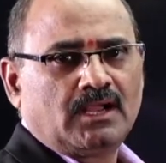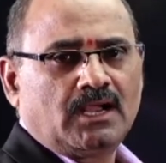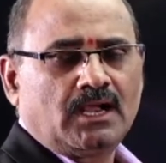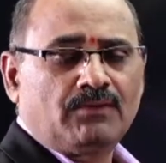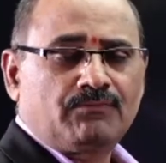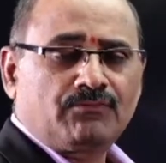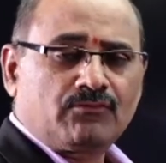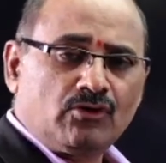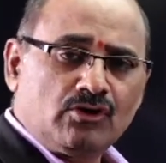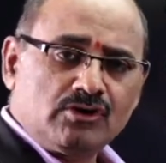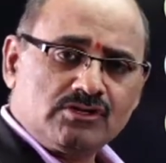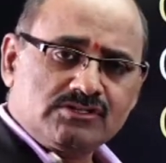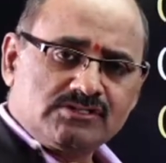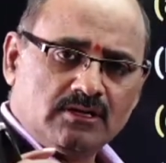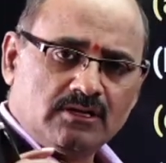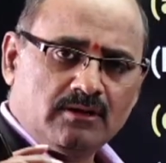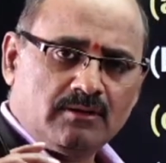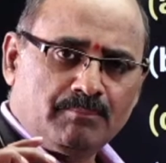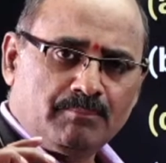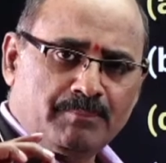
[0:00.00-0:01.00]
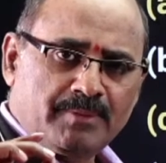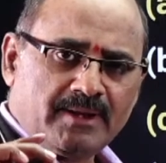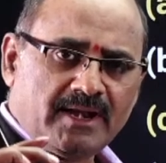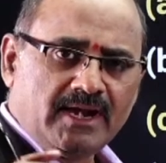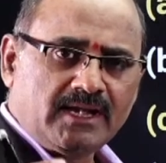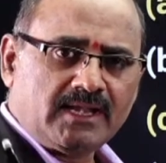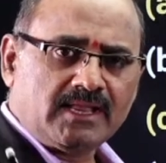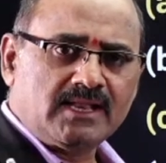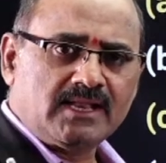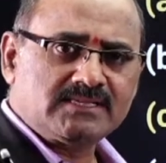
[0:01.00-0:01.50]
Of course,
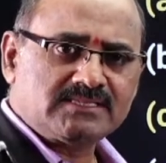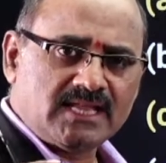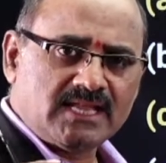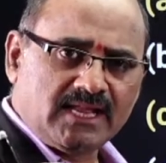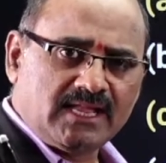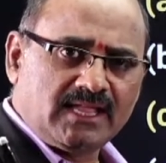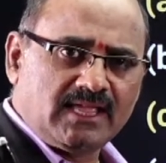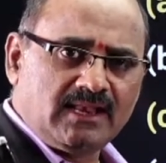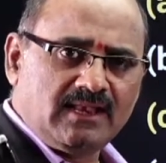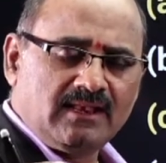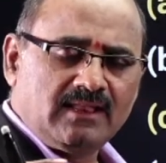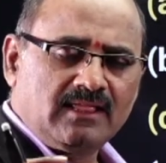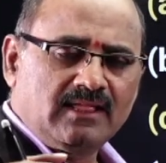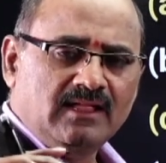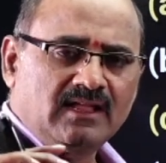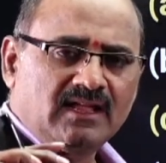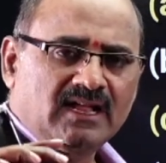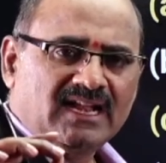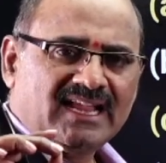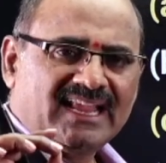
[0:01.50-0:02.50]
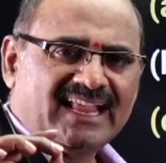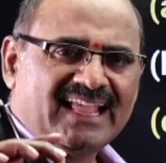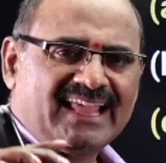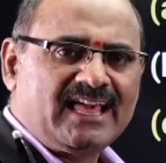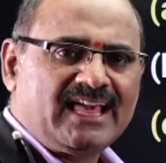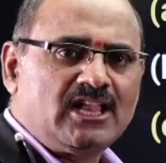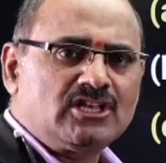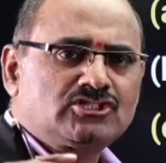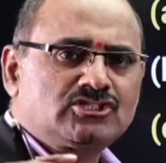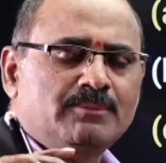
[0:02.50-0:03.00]
Brayton cycle
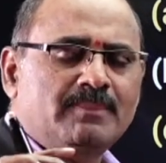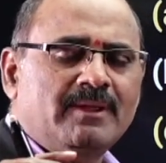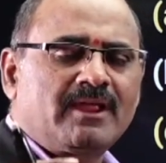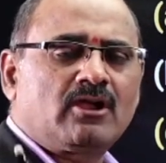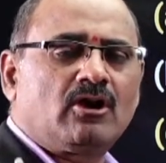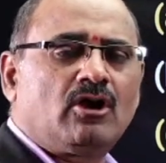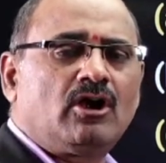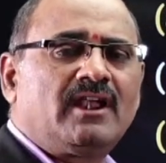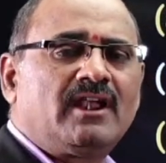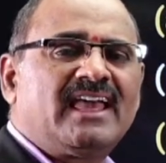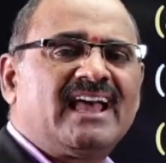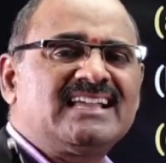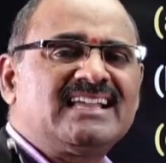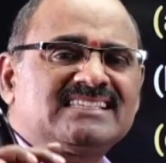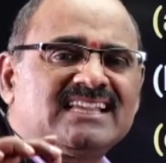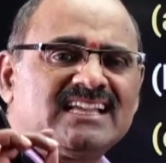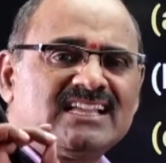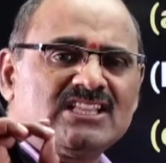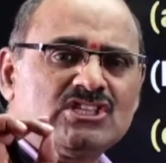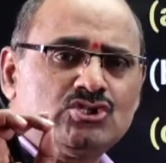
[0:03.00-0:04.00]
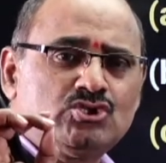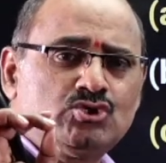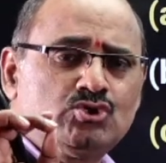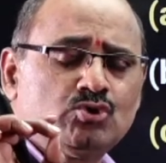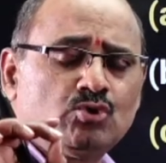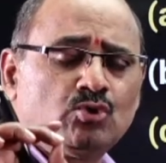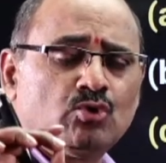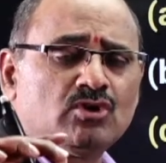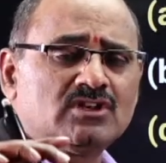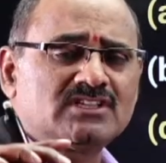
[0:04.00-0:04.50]
can also be called as
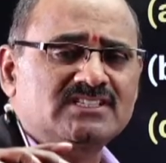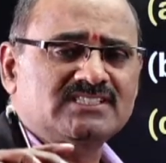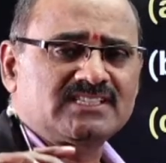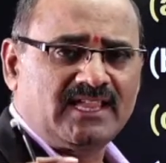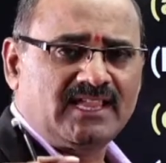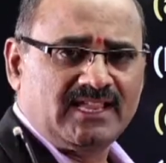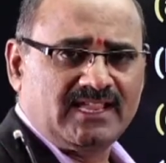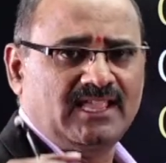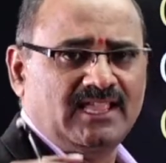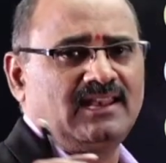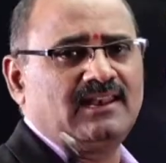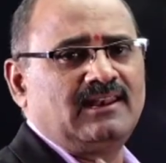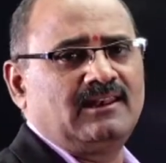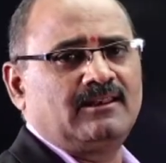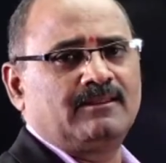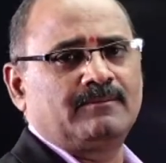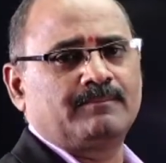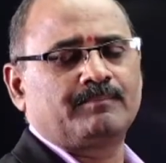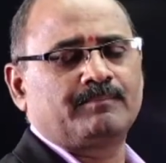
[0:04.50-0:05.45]
Joule cycle.